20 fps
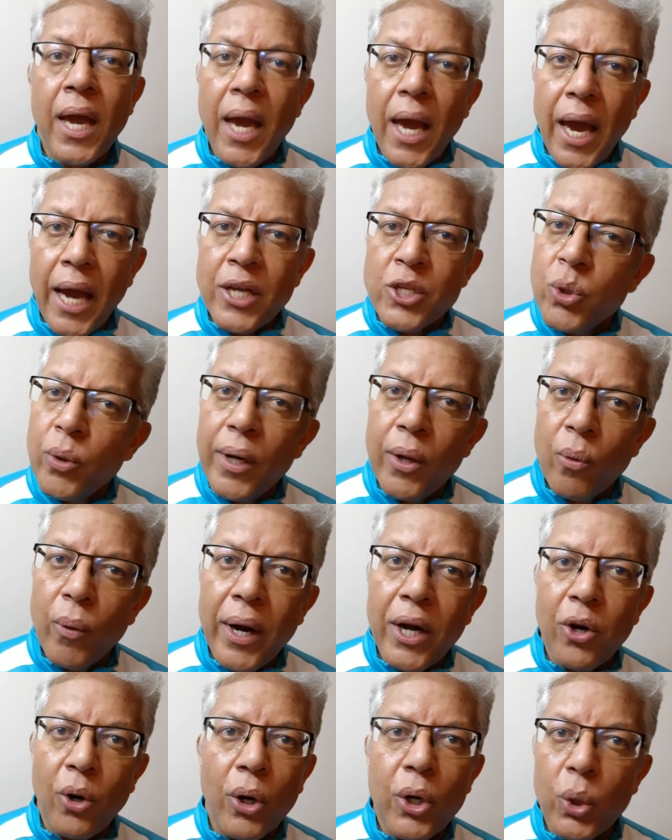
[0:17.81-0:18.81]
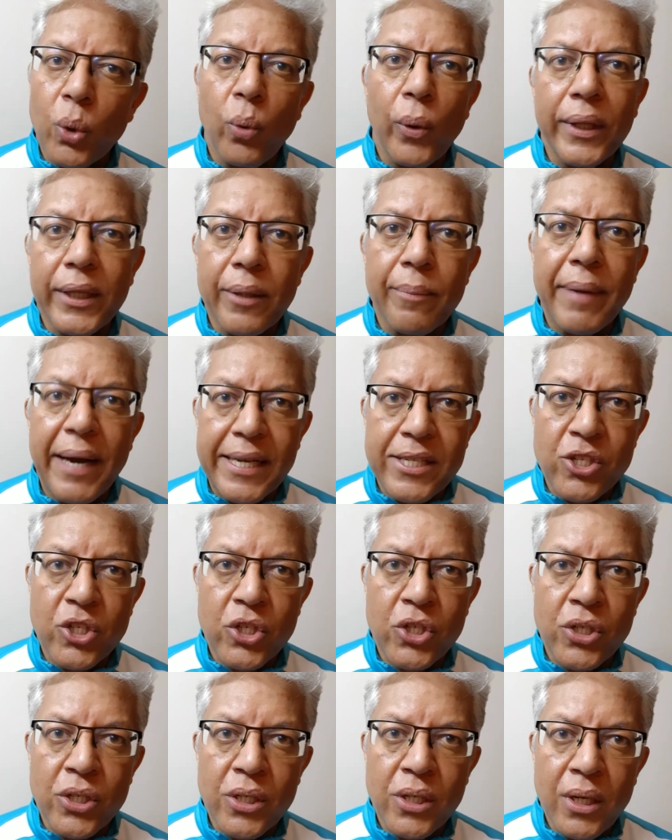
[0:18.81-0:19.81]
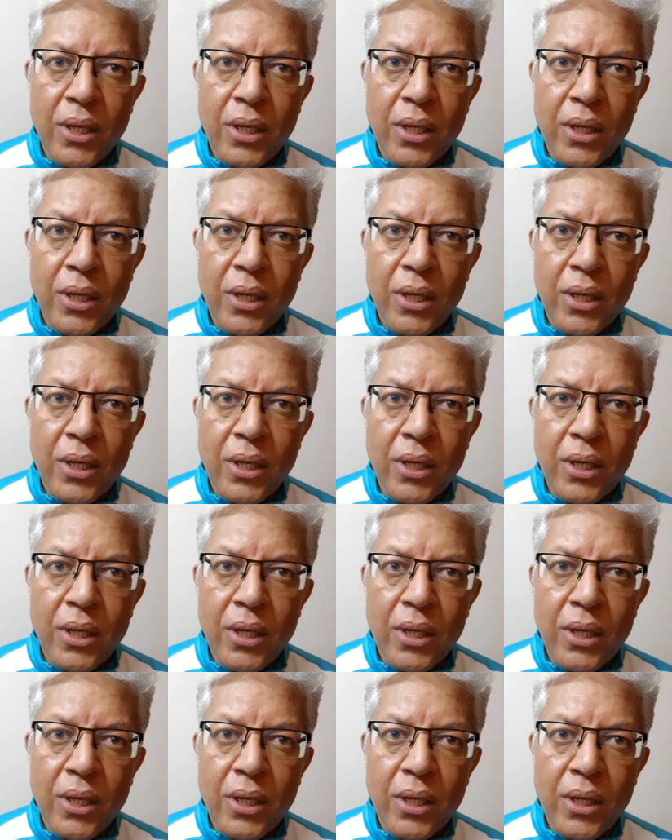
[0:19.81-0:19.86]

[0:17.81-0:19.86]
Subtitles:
actually went on to win the match.